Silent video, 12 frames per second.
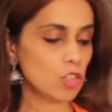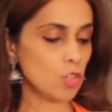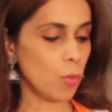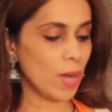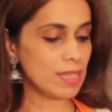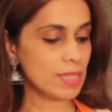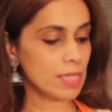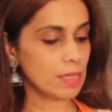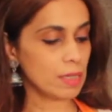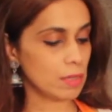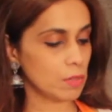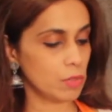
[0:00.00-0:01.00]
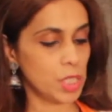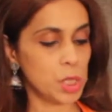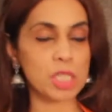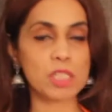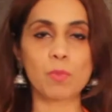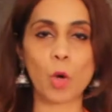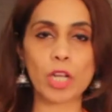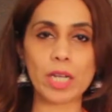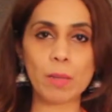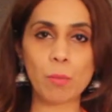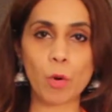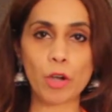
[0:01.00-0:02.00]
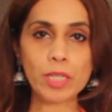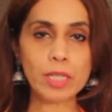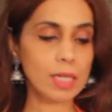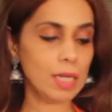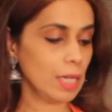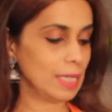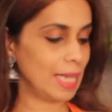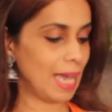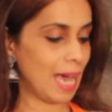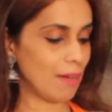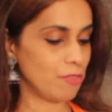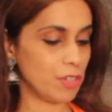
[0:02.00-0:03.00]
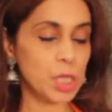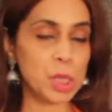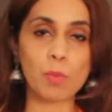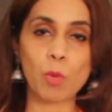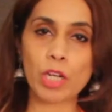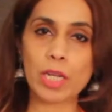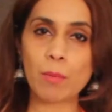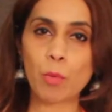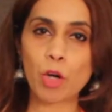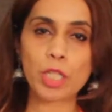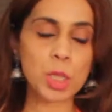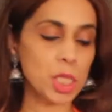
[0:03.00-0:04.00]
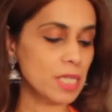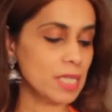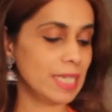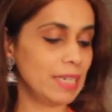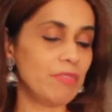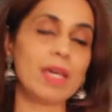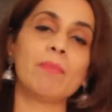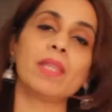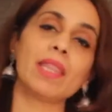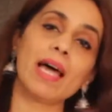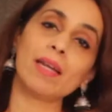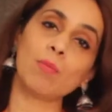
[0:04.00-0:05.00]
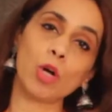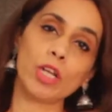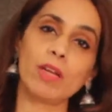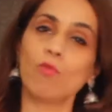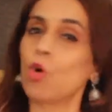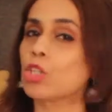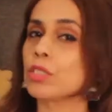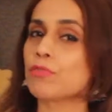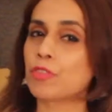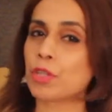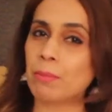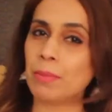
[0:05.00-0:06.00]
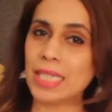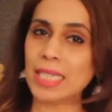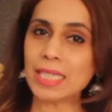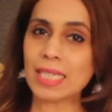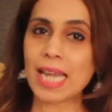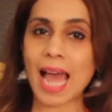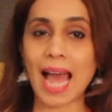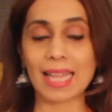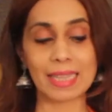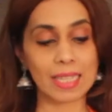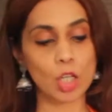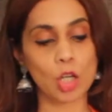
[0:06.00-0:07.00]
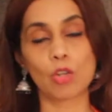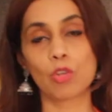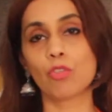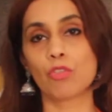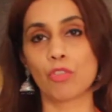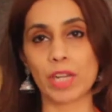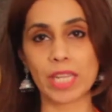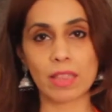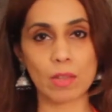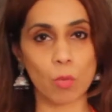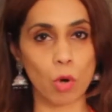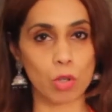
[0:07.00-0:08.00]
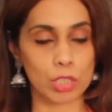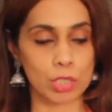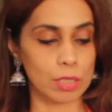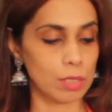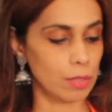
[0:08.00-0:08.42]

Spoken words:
So once it reaches boiling point, they have reached boiling point, just leave them in that boiling water for a minute and then you're going to drain the water.